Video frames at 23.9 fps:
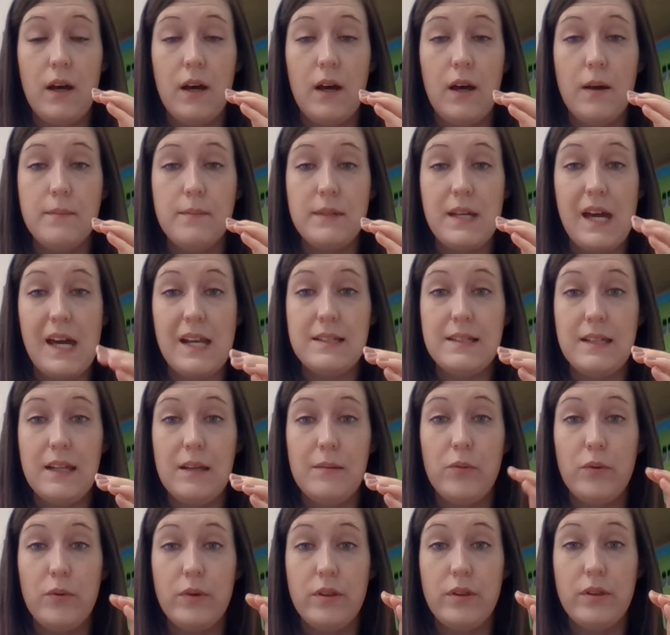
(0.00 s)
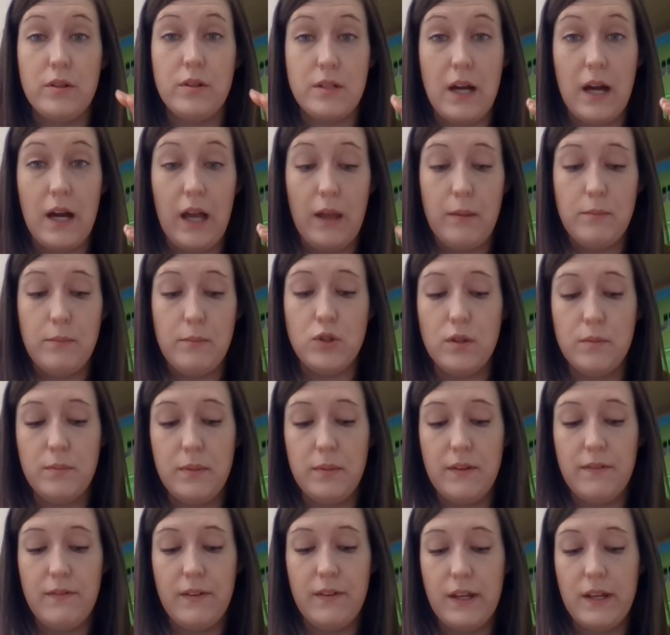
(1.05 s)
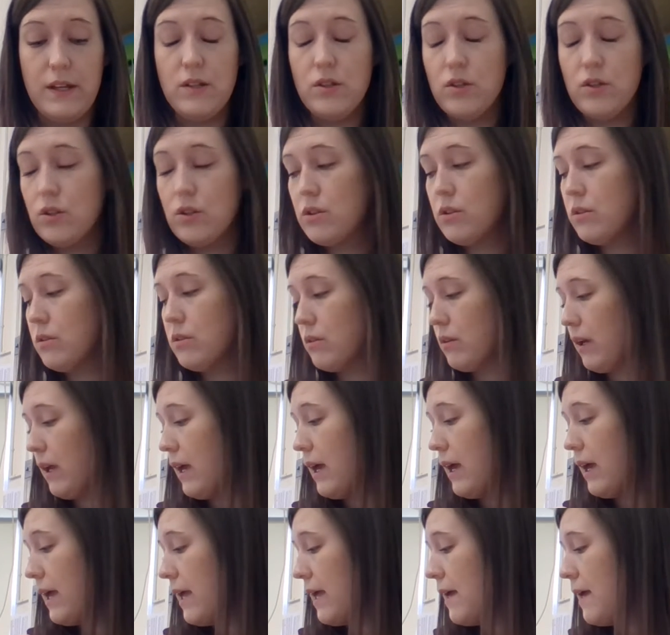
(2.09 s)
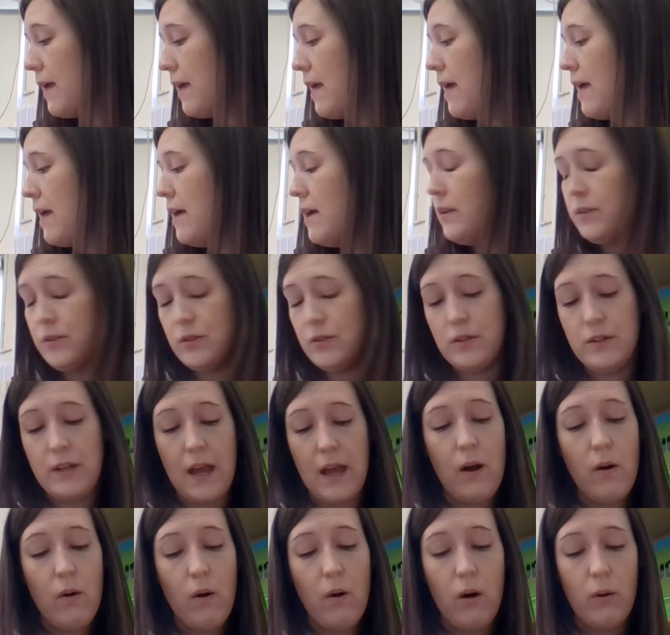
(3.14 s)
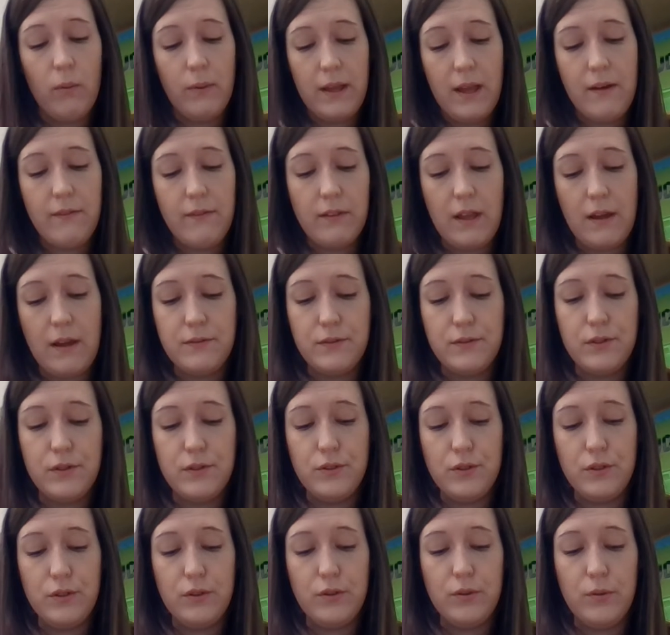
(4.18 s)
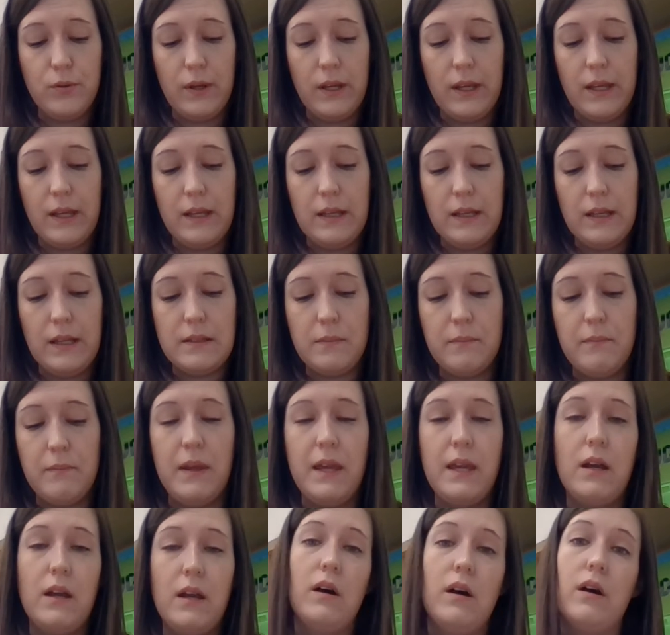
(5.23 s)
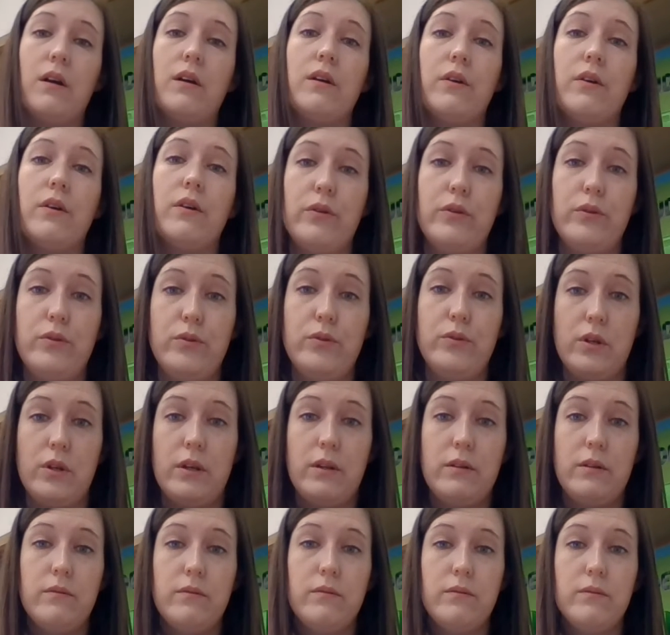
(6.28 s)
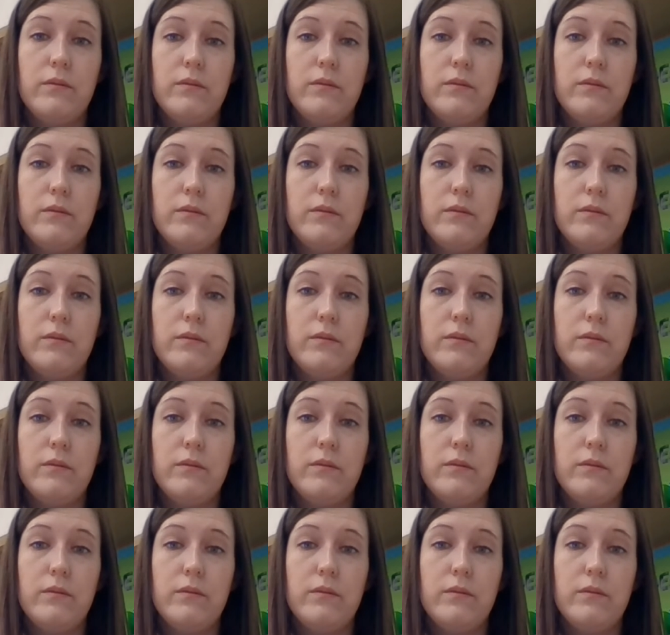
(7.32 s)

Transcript: data table with our time should be finished. Okay. So now all we have left to do is make a conclusion.